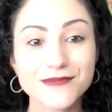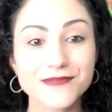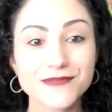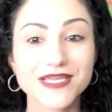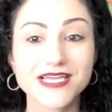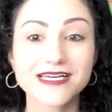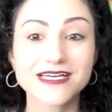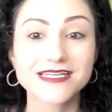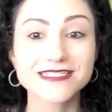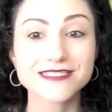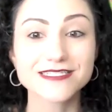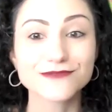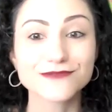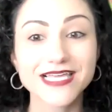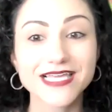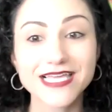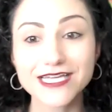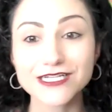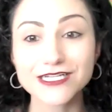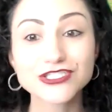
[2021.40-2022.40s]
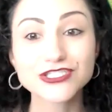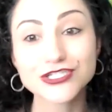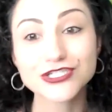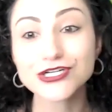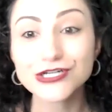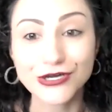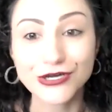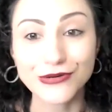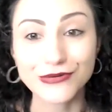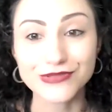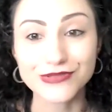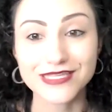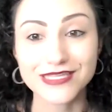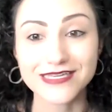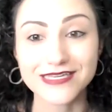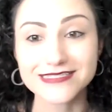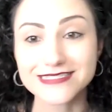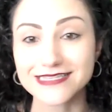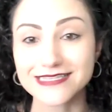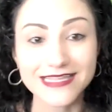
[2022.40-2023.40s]
because we can't sugarcoat
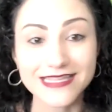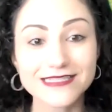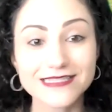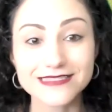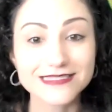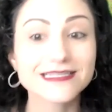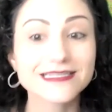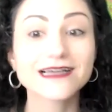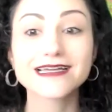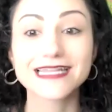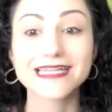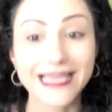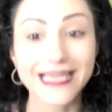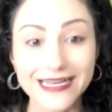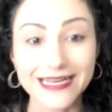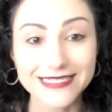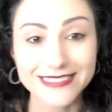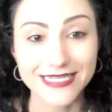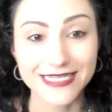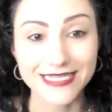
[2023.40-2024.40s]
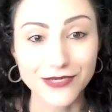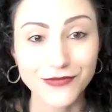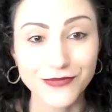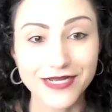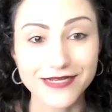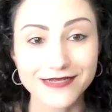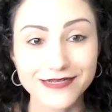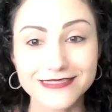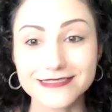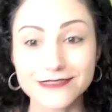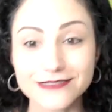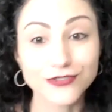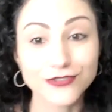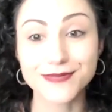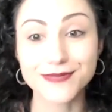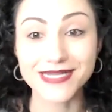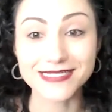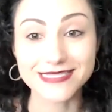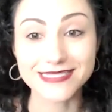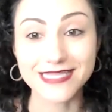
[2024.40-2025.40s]
things, and that's not going to get us anywhere. It goes
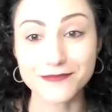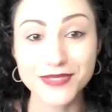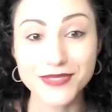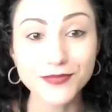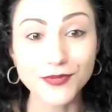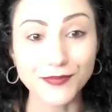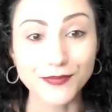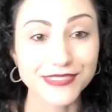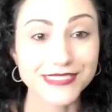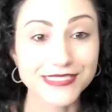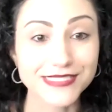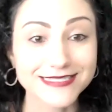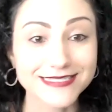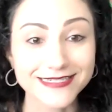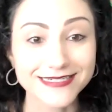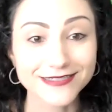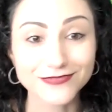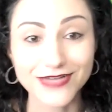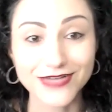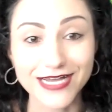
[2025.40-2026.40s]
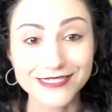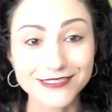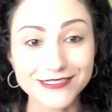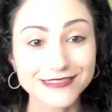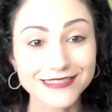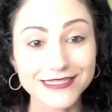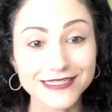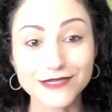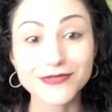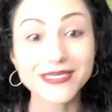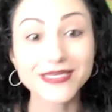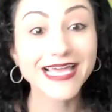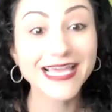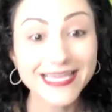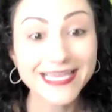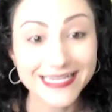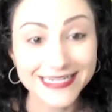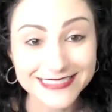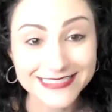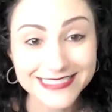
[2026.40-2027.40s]
back to that people pleasing factor. Like we
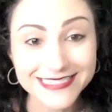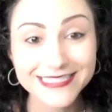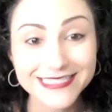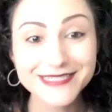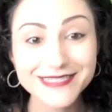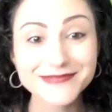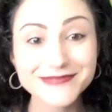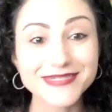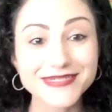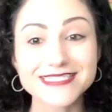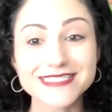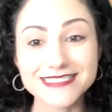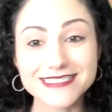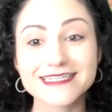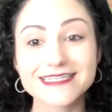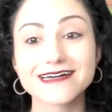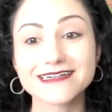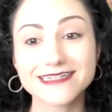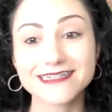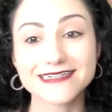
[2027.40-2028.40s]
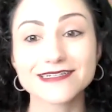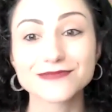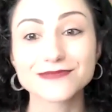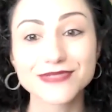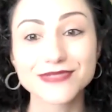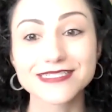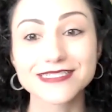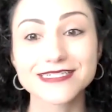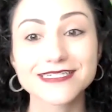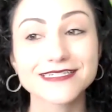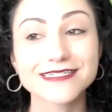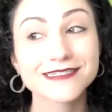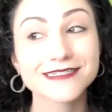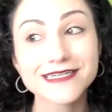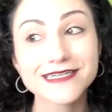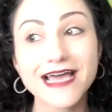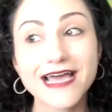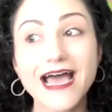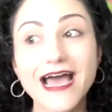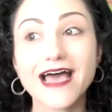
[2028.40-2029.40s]
can't, because it's not going to really
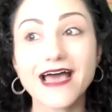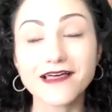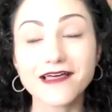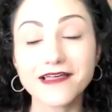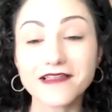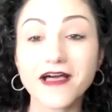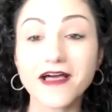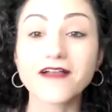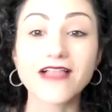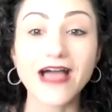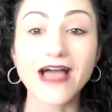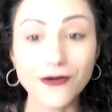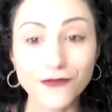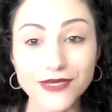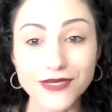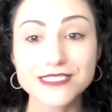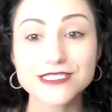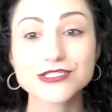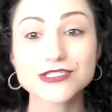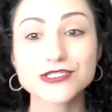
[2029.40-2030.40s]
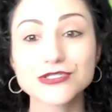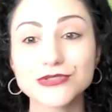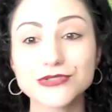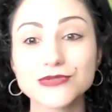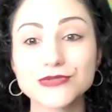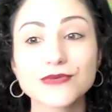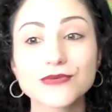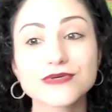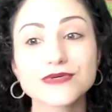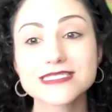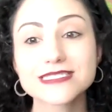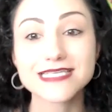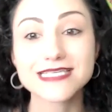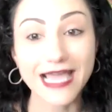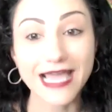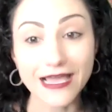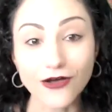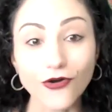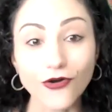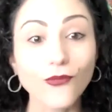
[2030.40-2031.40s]
allow us to
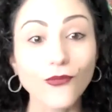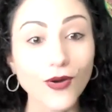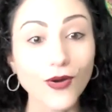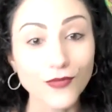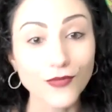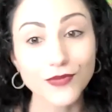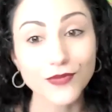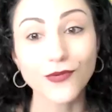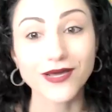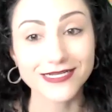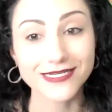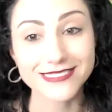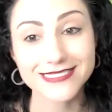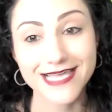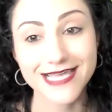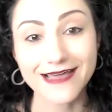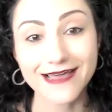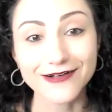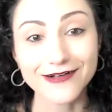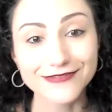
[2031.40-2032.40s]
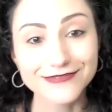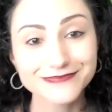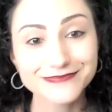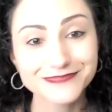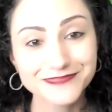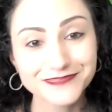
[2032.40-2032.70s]
scale what we want to scale.